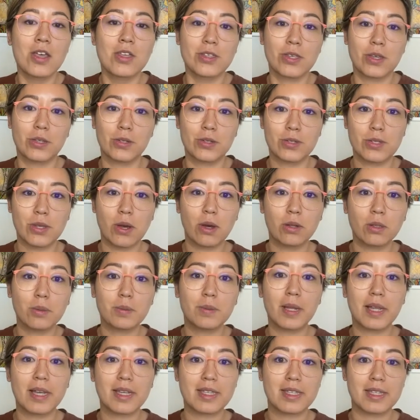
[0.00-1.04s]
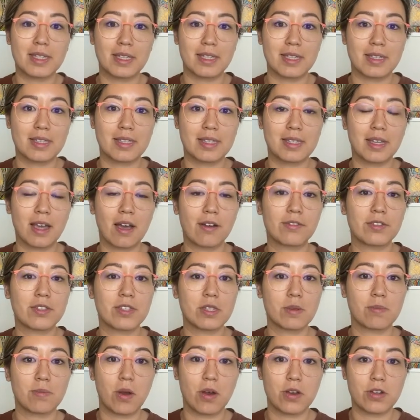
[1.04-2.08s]
So your solar plexus
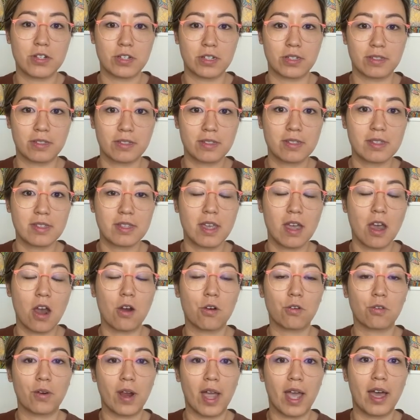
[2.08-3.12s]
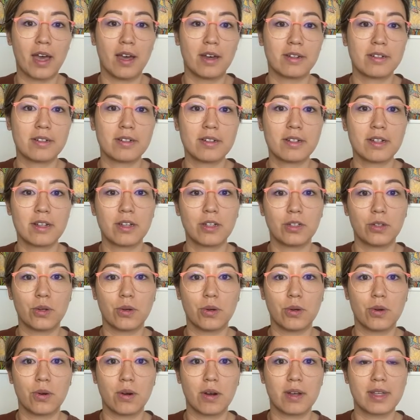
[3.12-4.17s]
governs emotions around
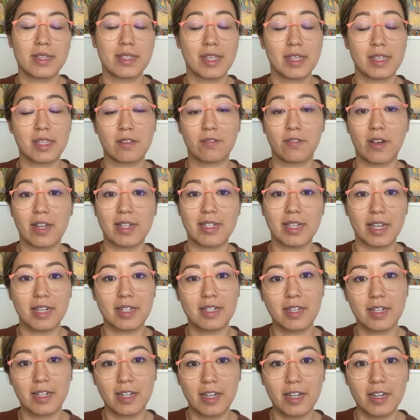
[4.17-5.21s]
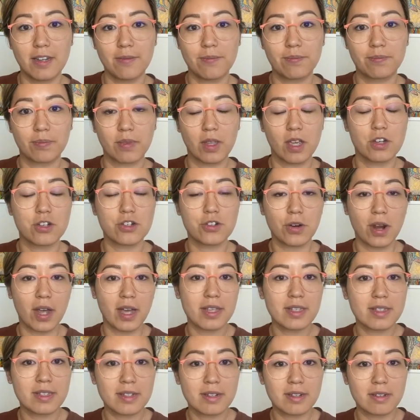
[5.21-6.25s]
your sense of identity,
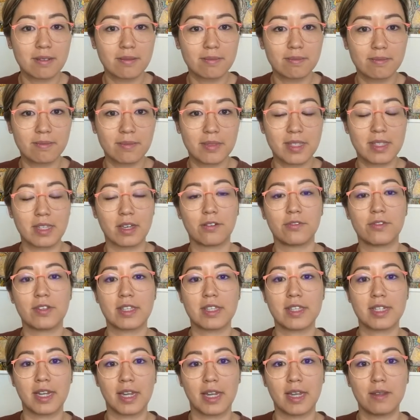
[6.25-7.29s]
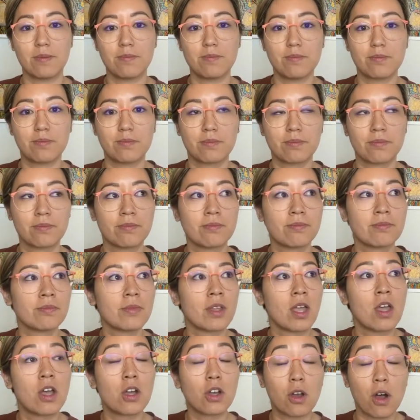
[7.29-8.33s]
trust, self-esteem,
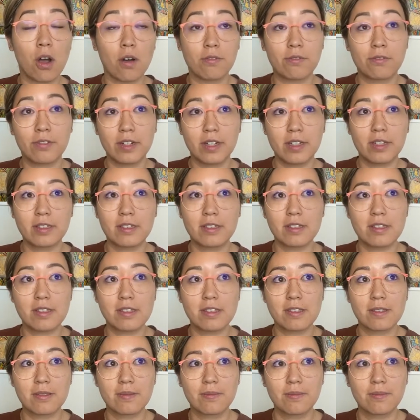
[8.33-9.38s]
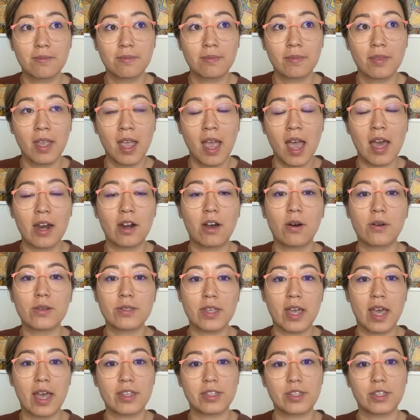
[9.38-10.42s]
confidence, And it
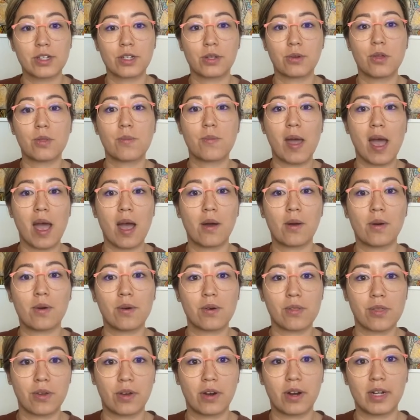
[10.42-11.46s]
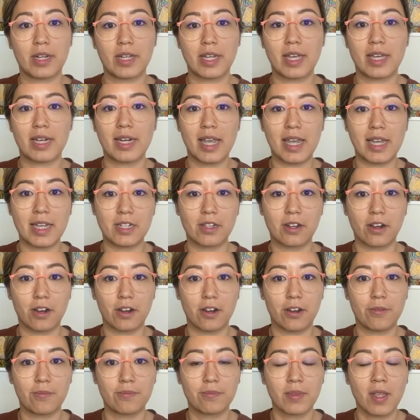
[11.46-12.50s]
also has to do with power, authority, and
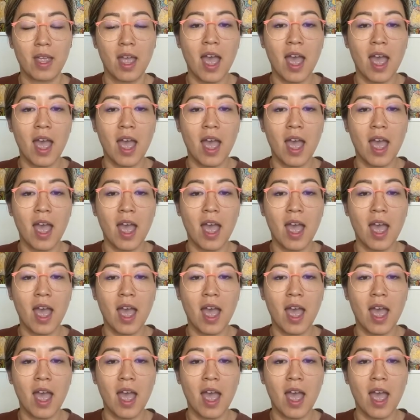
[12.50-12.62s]
ego.